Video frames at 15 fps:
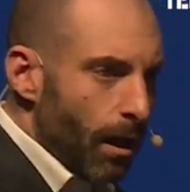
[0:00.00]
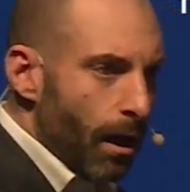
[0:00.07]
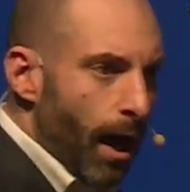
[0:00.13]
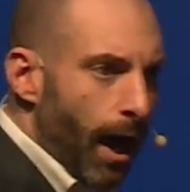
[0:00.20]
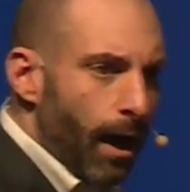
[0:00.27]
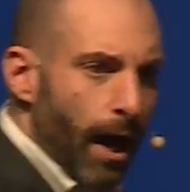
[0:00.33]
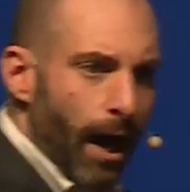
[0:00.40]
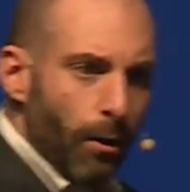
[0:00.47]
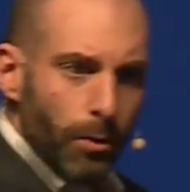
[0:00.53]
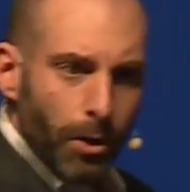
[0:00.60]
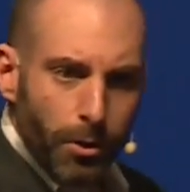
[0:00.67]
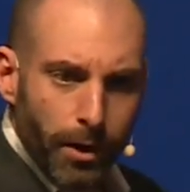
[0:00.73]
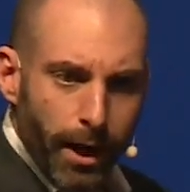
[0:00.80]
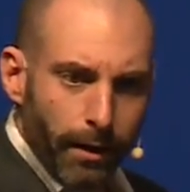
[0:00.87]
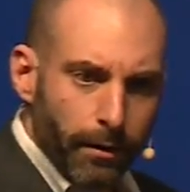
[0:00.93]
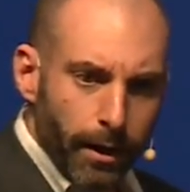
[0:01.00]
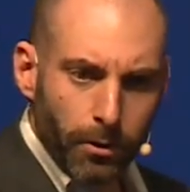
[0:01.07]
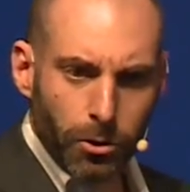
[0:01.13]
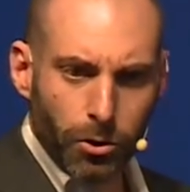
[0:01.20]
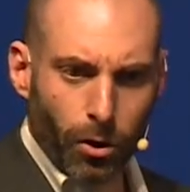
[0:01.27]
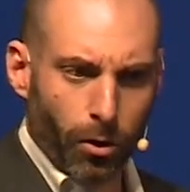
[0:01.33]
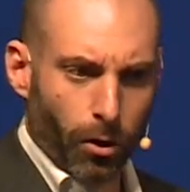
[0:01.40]
How, how did you get here to
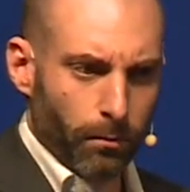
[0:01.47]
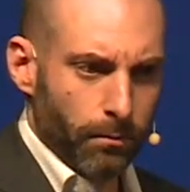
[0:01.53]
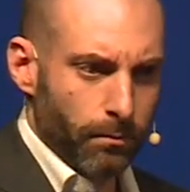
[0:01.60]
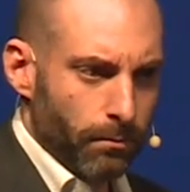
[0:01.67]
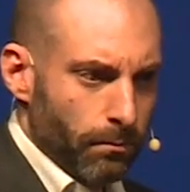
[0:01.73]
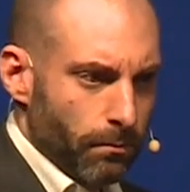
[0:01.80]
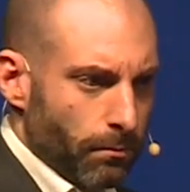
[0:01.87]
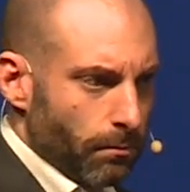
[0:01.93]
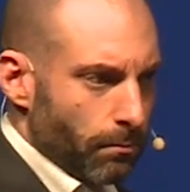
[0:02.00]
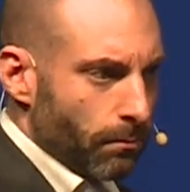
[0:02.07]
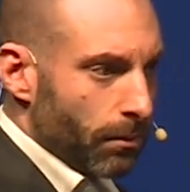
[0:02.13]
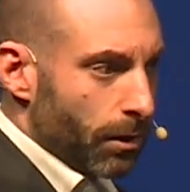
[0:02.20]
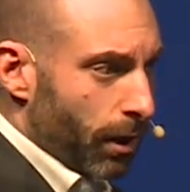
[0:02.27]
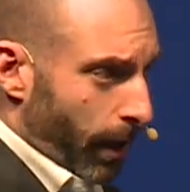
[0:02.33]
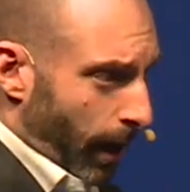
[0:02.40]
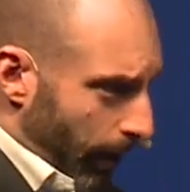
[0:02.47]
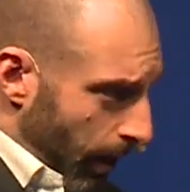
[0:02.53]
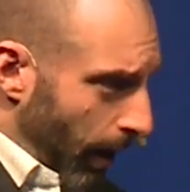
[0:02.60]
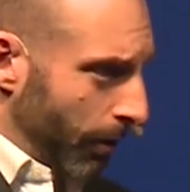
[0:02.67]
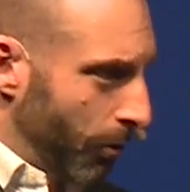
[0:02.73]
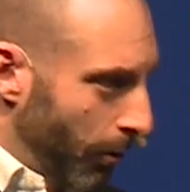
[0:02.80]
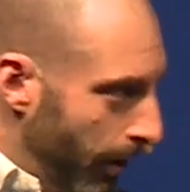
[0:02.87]
Stockholm? He said, I,
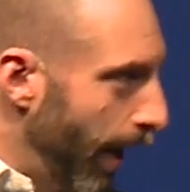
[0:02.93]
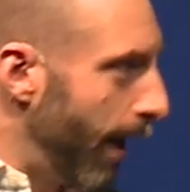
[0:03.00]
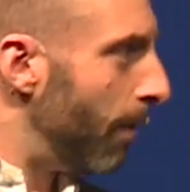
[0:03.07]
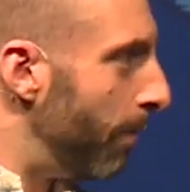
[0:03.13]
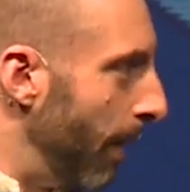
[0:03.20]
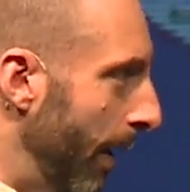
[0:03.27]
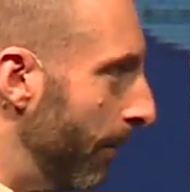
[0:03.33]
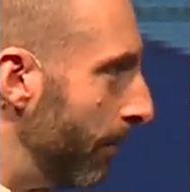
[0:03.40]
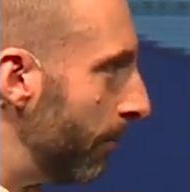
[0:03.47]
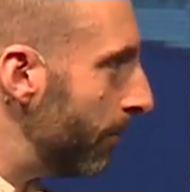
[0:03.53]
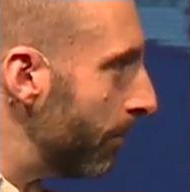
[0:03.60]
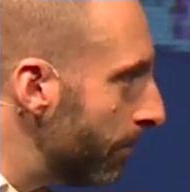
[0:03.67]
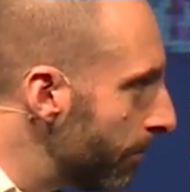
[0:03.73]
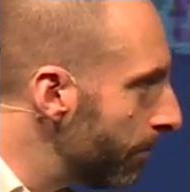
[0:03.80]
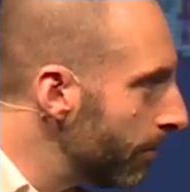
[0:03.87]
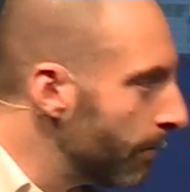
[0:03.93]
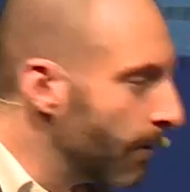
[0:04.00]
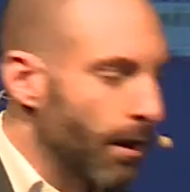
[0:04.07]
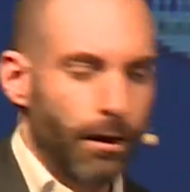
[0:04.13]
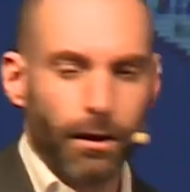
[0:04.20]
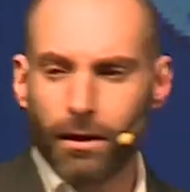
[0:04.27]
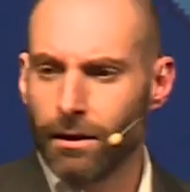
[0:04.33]
I took the airplane.
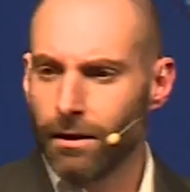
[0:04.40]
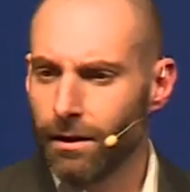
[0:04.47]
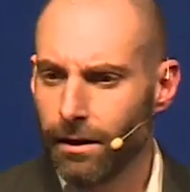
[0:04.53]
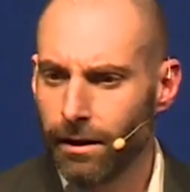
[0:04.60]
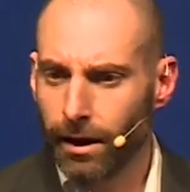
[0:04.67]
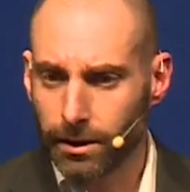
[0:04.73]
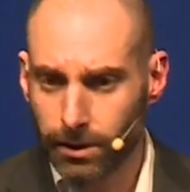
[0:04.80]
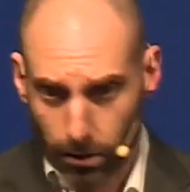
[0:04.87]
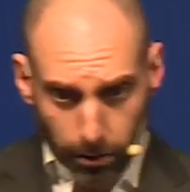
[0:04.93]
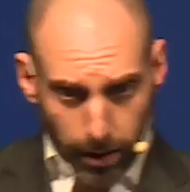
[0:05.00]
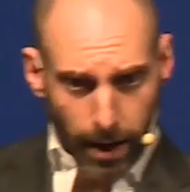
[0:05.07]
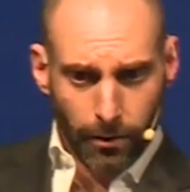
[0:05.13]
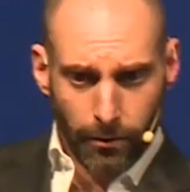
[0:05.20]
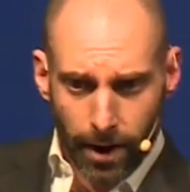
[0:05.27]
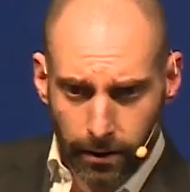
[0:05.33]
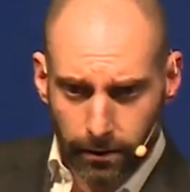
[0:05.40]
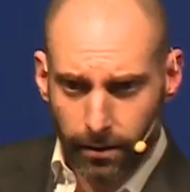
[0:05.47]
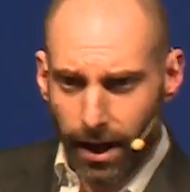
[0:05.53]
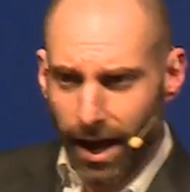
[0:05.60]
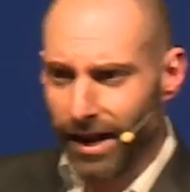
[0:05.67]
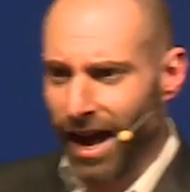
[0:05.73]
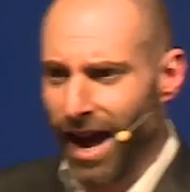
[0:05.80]
I said, Okay, great.
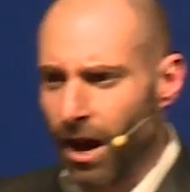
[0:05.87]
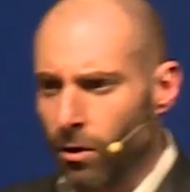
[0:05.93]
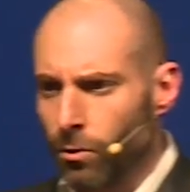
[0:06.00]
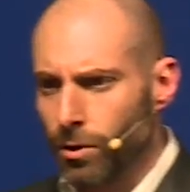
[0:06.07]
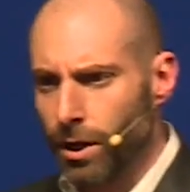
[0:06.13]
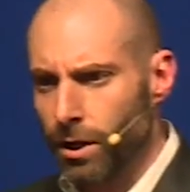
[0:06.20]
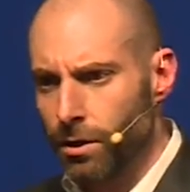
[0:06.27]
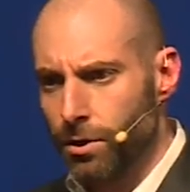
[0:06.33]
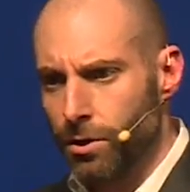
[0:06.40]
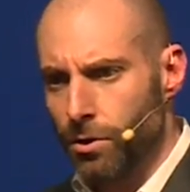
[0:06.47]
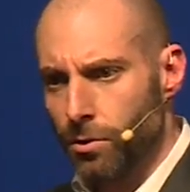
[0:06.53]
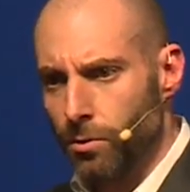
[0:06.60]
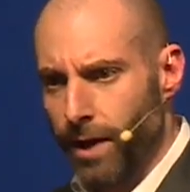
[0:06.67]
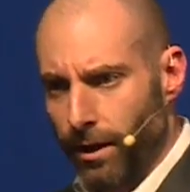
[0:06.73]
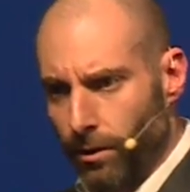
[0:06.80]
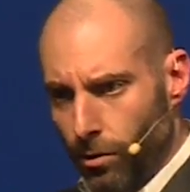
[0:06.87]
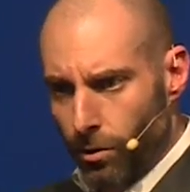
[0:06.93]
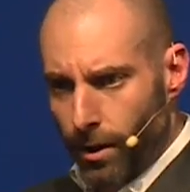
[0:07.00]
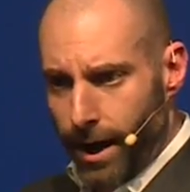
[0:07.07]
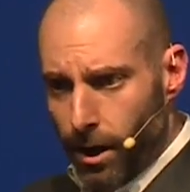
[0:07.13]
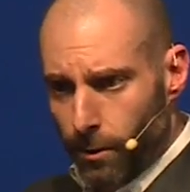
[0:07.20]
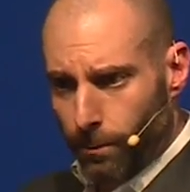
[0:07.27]
And how did you get to
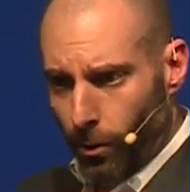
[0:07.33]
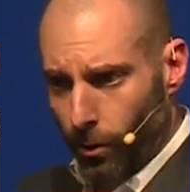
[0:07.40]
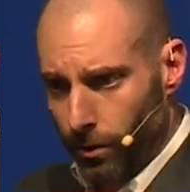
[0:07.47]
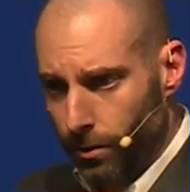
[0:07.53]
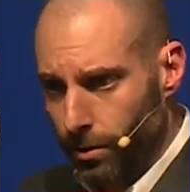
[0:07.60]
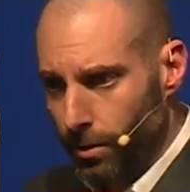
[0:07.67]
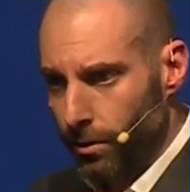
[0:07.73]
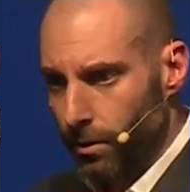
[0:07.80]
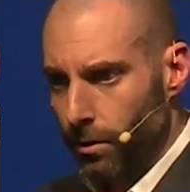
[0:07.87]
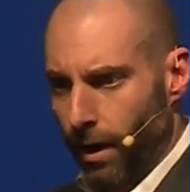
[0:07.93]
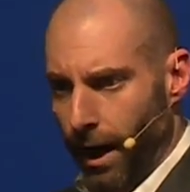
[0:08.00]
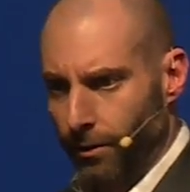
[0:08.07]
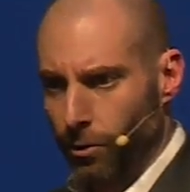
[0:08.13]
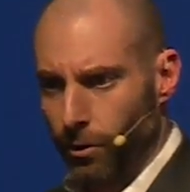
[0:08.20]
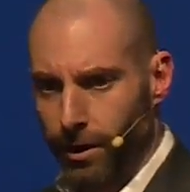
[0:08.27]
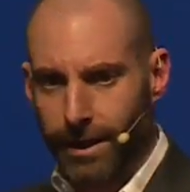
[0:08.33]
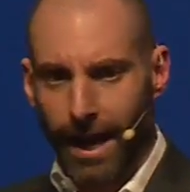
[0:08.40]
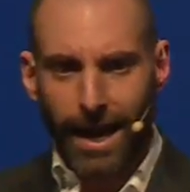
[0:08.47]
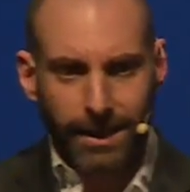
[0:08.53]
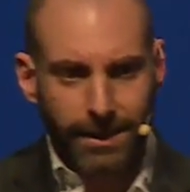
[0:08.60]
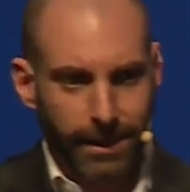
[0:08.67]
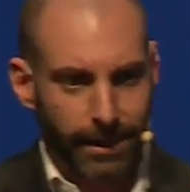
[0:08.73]
the airport? I took a
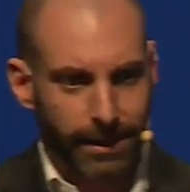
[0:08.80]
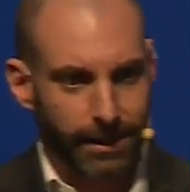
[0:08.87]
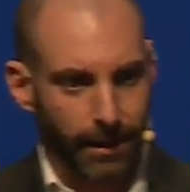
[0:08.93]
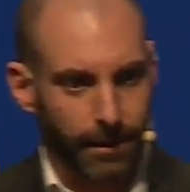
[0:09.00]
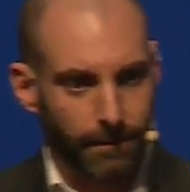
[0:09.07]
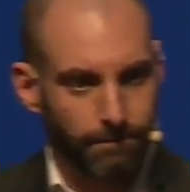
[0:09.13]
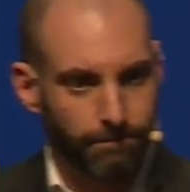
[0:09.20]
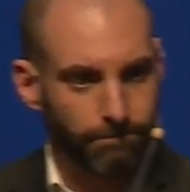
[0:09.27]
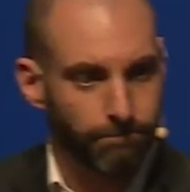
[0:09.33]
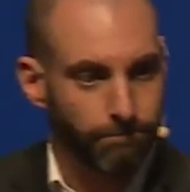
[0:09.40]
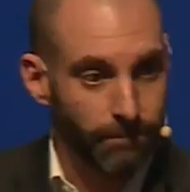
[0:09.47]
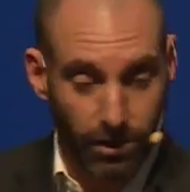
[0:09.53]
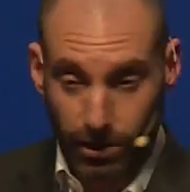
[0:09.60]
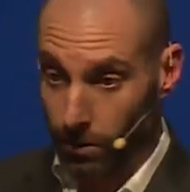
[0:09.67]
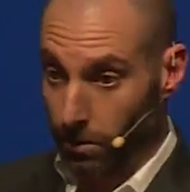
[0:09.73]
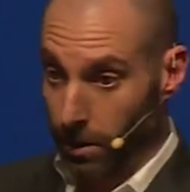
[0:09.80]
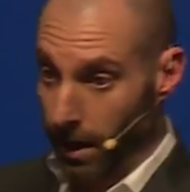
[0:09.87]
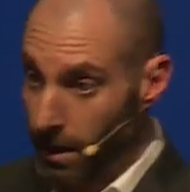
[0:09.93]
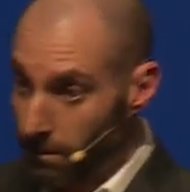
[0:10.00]
taxi, he said. I said, Okay.